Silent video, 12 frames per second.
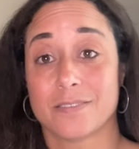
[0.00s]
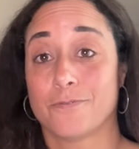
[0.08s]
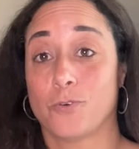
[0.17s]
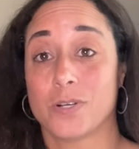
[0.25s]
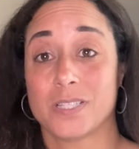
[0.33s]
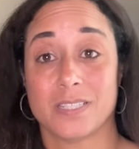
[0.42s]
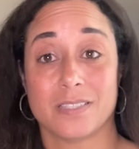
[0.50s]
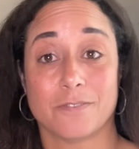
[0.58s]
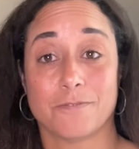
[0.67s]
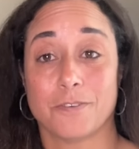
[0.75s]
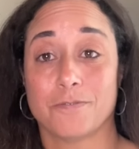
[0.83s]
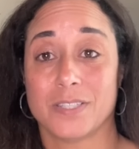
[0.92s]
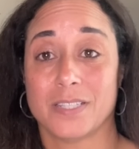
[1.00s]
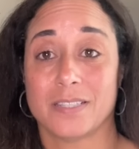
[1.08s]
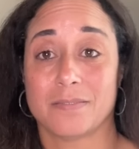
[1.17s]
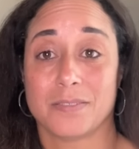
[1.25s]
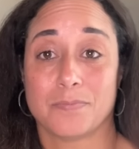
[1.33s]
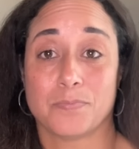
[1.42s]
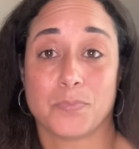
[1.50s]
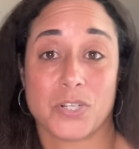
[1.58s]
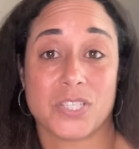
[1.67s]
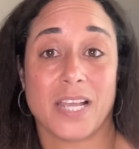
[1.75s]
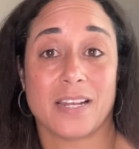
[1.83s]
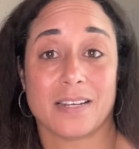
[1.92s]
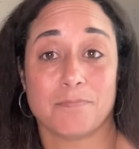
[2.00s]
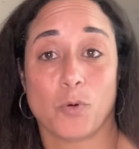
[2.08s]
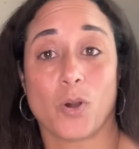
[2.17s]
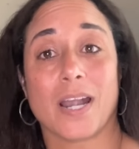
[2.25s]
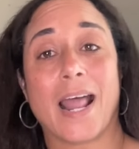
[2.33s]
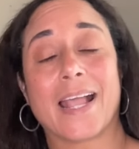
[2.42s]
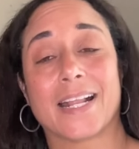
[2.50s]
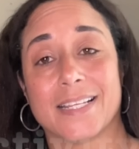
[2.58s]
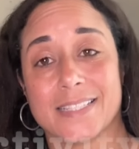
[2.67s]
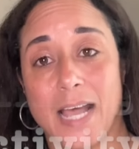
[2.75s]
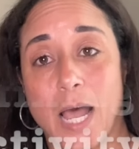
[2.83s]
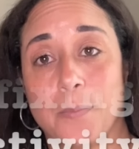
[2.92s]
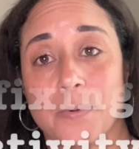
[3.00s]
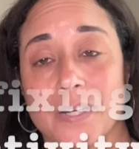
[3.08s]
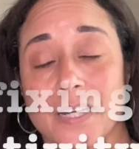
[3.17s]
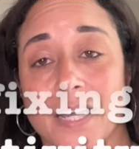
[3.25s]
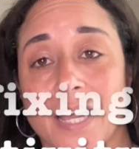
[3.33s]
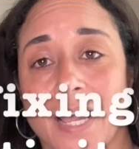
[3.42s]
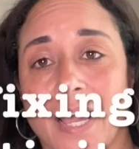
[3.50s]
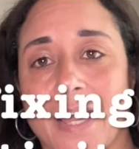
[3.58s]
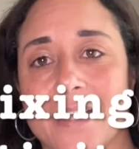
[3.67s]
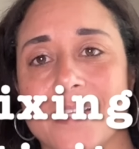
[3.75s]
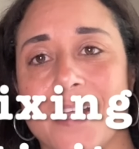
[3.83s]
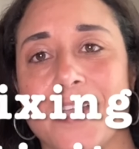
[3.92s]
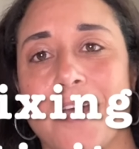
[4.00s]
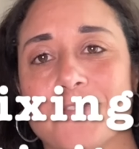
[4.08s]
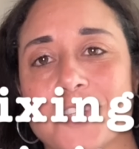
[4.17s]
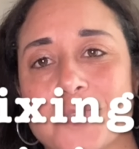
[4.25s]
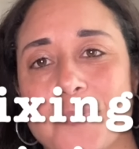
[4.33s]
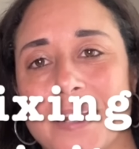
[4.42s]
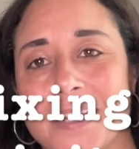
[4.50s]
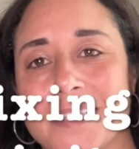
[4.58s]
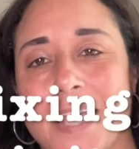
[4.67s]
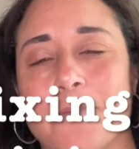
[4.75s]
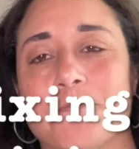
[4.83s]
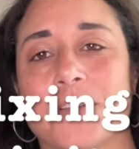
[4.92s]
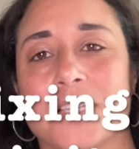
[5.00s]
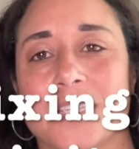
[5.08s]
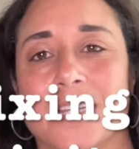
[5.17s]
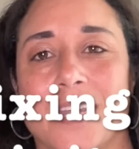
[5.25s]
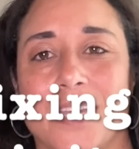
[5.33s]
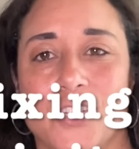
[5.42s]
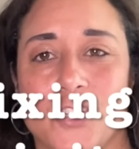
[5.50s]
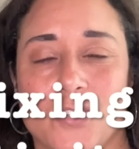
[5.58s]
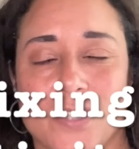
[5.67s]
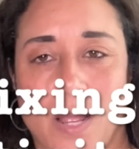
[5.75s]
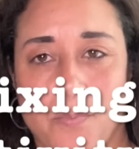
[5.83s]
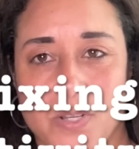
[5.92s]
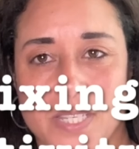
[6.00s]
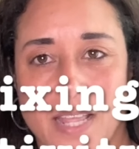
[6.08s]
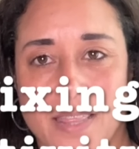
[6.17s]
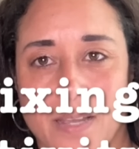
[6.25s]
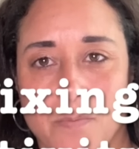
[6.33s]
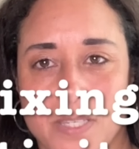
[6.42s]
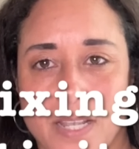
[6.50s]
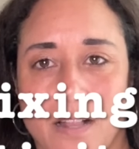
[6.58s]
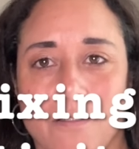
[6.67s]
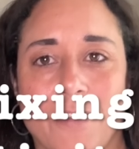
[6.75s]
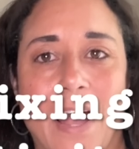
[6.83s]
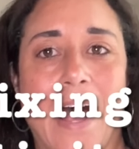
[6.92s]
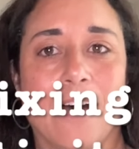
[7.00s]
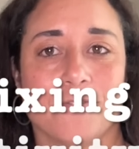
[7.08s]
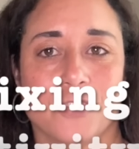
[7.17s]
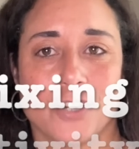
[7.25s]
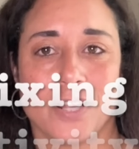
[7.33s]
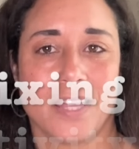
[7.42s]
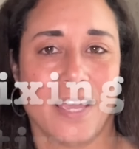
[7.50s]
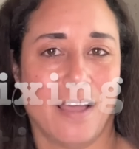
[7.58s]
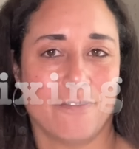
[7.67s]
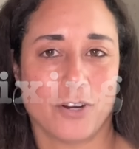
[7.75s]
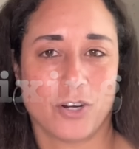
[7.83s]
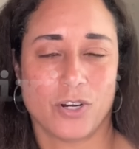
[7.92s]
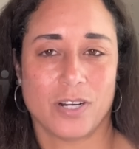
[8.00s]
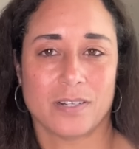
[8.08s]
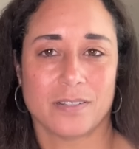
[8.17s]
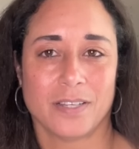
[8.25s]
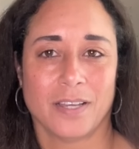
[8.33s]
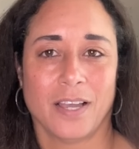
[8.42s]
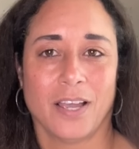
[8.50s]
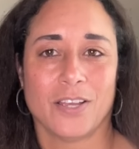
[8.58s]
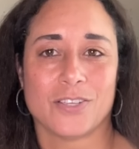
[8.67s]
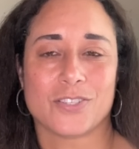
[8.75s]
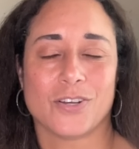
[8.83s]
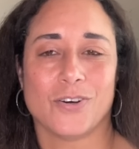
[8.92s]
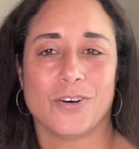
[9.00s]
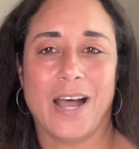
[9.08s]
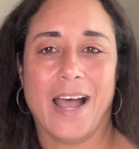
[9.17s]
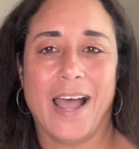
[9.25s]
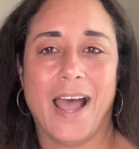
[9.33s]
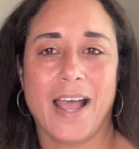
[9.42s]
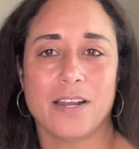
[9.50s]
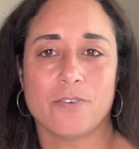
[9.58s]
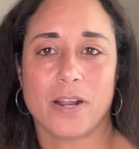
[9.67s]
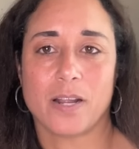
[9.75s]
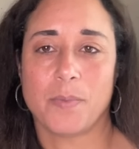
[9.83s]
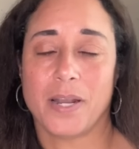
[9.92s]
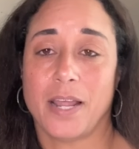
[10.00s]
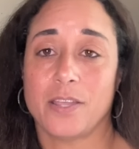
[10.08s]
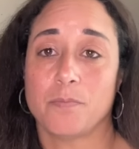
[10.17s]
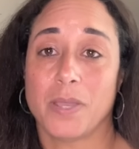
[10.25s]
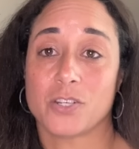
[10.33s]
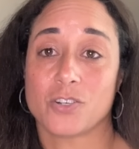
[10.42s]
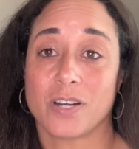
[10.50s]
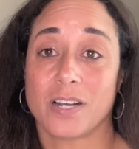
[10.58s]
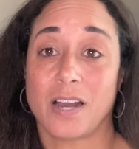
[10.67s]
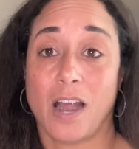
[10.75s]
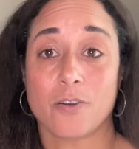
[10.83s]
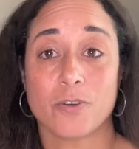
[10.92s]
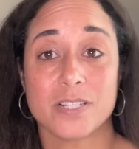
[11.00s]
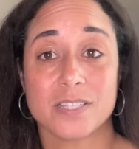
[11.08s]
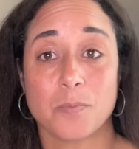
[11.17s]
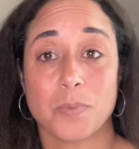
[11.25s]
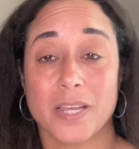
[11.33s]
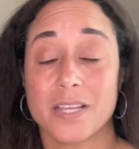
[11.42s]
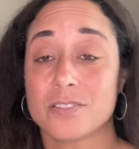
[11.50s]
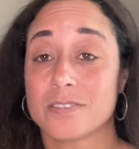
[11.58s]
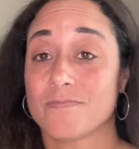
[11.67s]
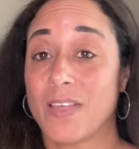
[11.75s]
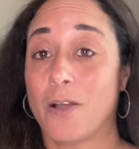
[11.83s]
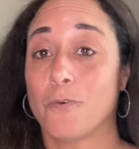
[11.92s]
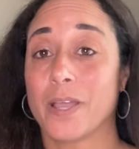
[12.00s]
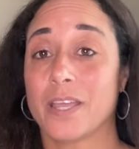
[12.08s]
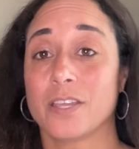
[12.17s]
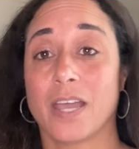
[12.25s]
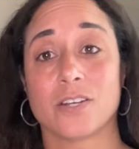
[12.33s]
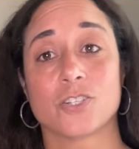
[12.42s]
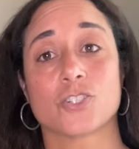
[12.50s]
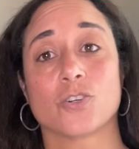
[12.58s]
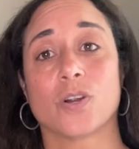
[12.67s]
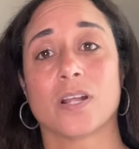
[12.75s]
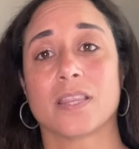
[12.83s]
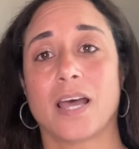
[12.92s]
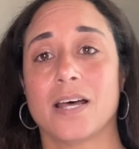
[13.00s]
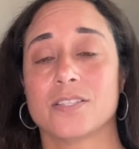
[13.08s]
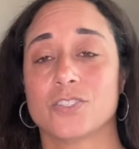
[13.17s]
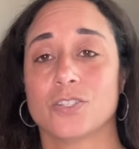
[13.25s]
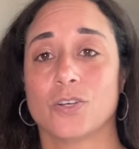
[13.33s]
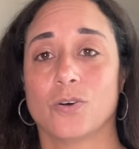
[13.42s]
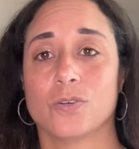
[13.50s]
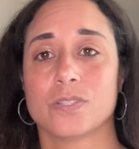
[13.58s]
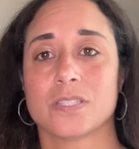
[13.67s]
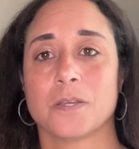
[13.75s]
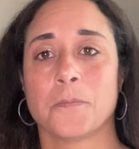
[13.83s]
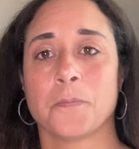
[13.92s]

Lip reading: 40 to 50% more likely to happen, is that you have to spend the time fixing the issues that present themselves after they have occurred. So I highly recommend that you make sure the guardrails in place. That way you ensure that you don't